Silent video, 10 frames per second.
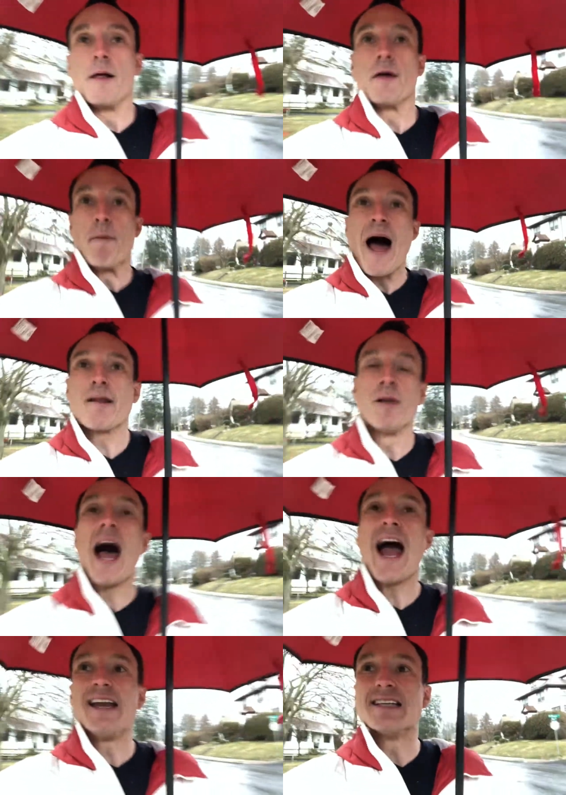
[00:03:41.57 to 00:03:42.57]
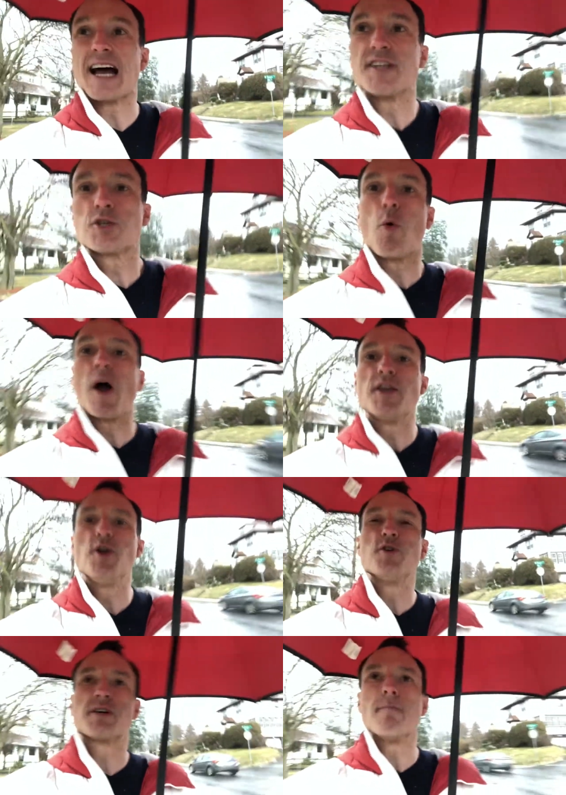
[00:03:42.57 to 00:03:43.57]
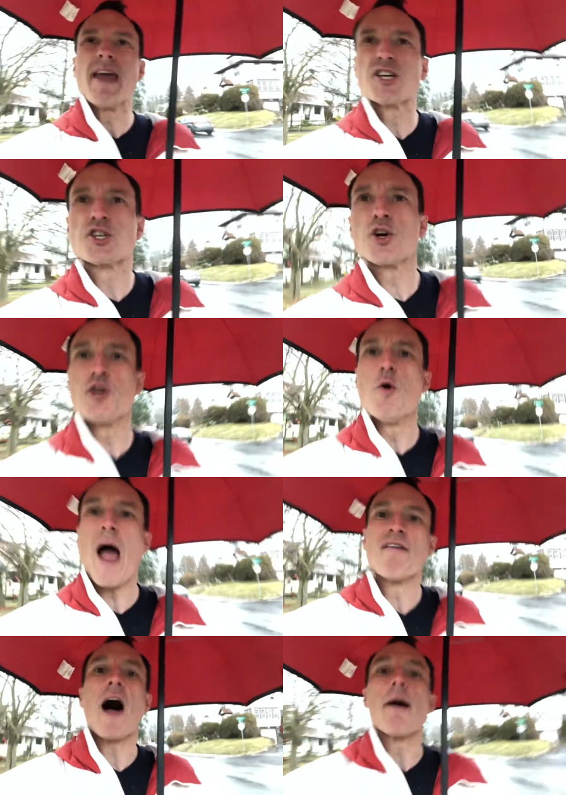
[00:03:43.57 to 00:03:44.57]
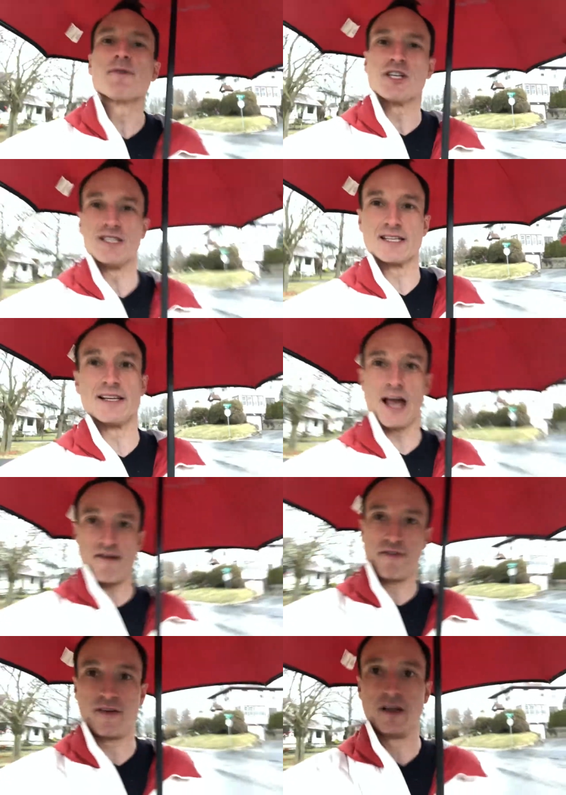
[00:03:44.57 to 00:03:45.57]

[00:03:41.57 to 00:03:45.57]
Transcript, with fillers: the bottom line is, I just want you to make sure you have options in life.